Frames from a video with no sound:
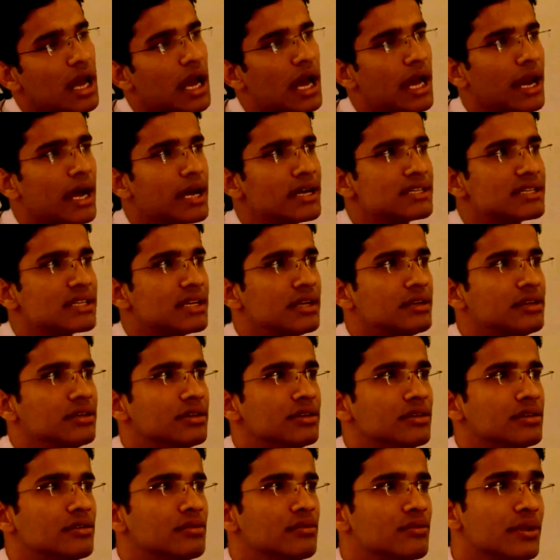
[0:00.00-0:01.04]
And I said
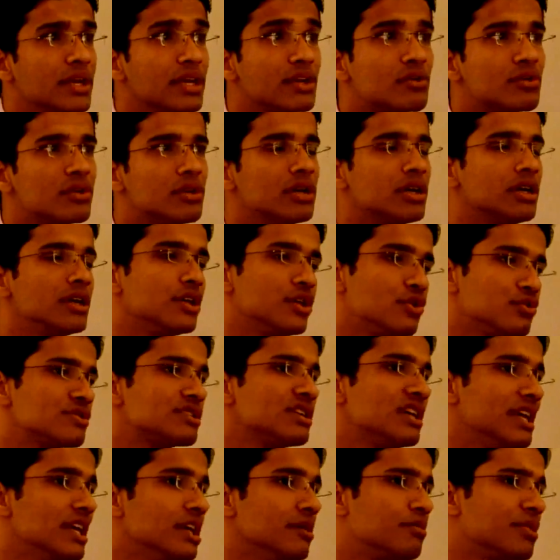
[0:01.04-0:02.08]
we could
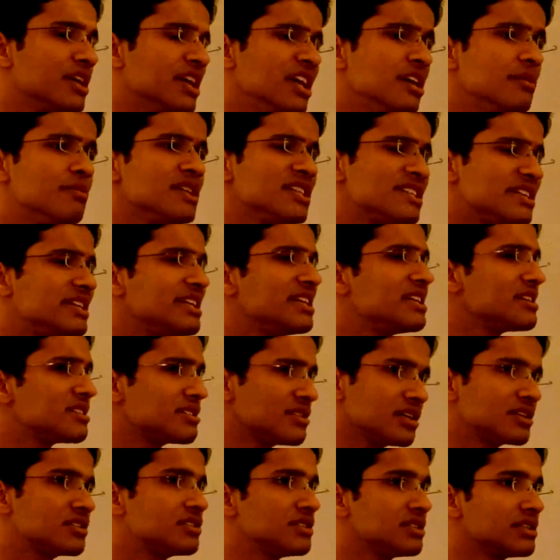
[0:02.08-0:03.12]
use heap. Heap is a data
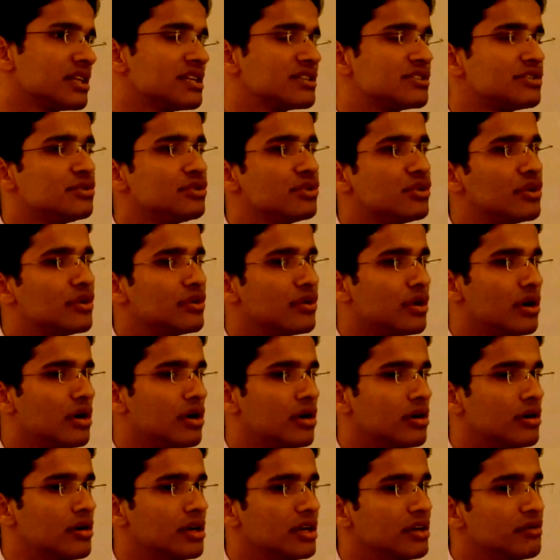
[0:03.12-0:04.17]
structure, as you
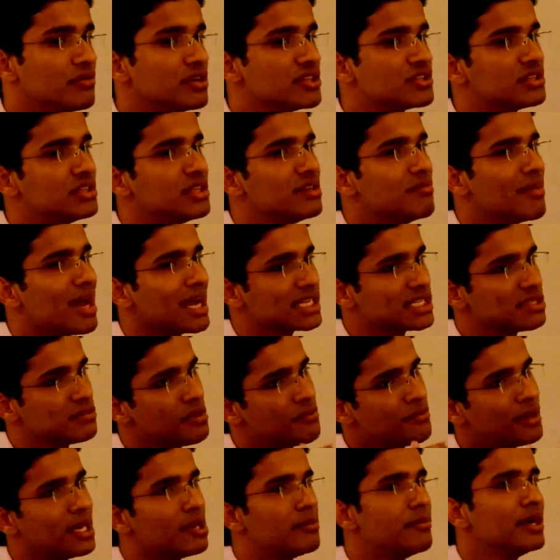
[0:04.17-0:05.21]
know, in which the
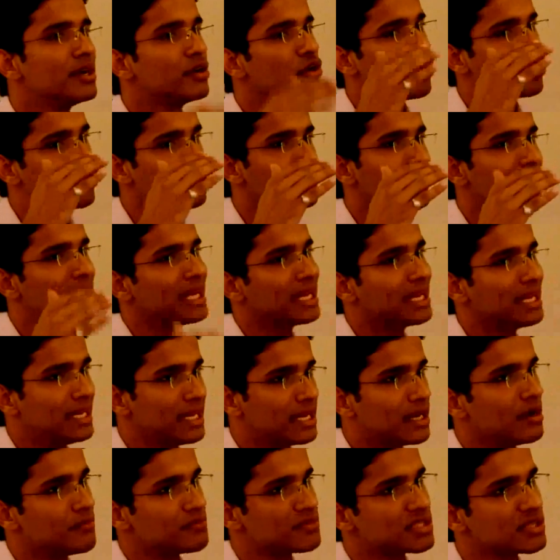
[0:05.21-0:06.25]
maximum element automatically
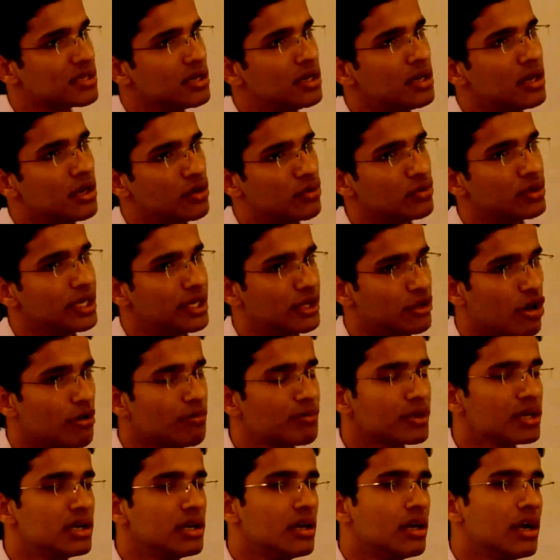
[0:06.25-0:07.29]
comes to the
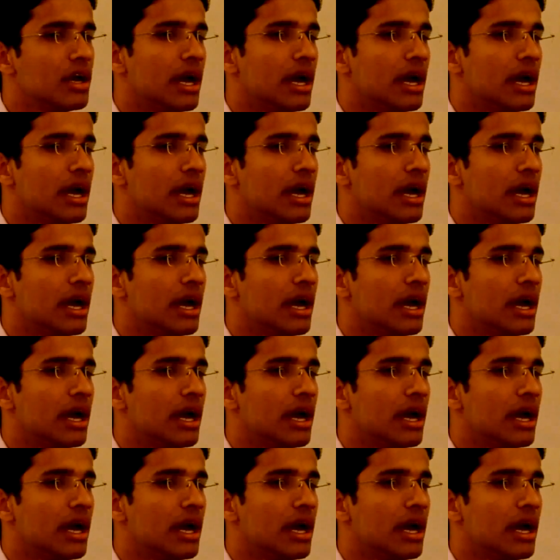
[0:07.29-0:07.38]
top.